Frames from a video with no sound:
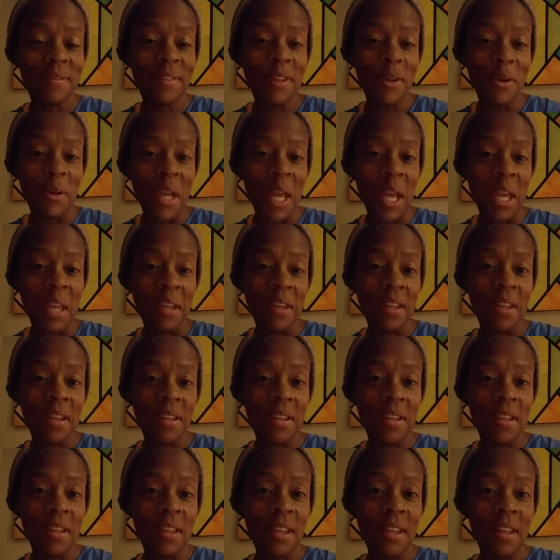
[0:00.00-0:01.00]
Okay,
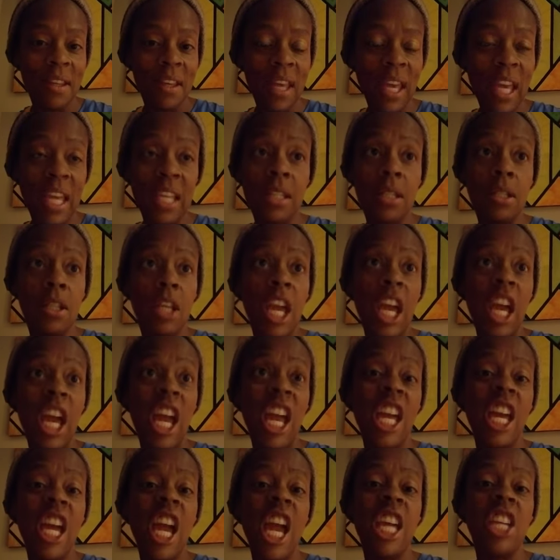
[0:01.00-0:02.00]
and,
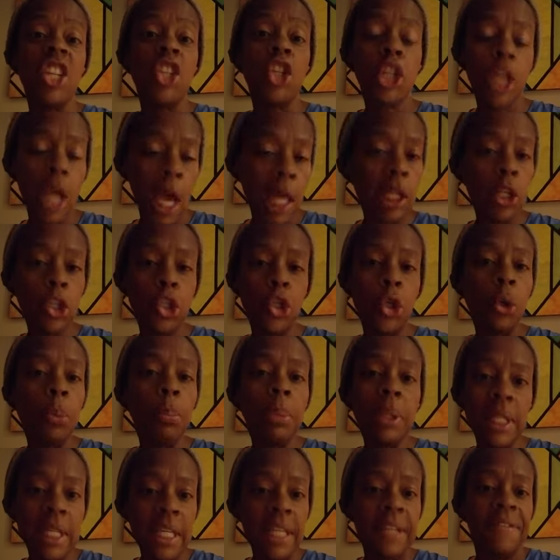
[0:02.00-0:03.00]
and and challenge your
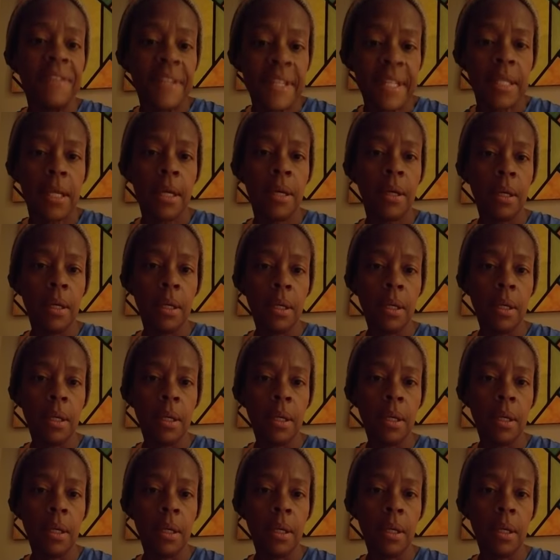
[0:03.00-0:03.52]
beliefs.